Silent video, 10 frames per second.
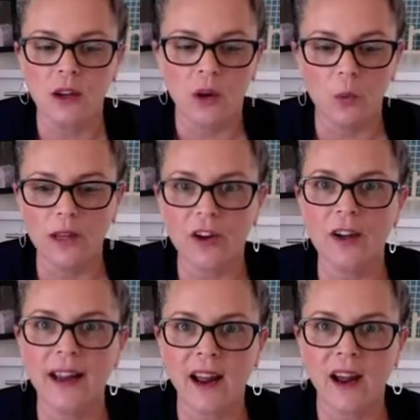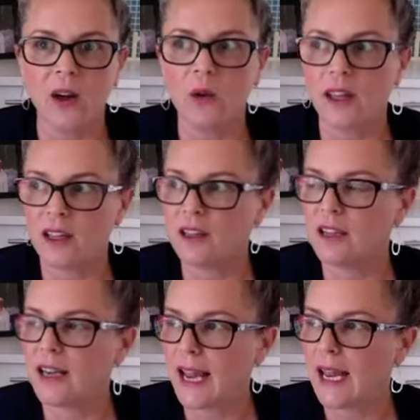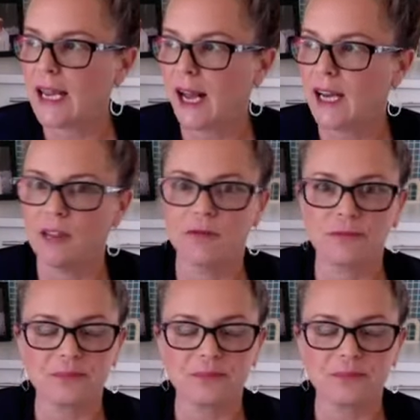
We are now in a kind of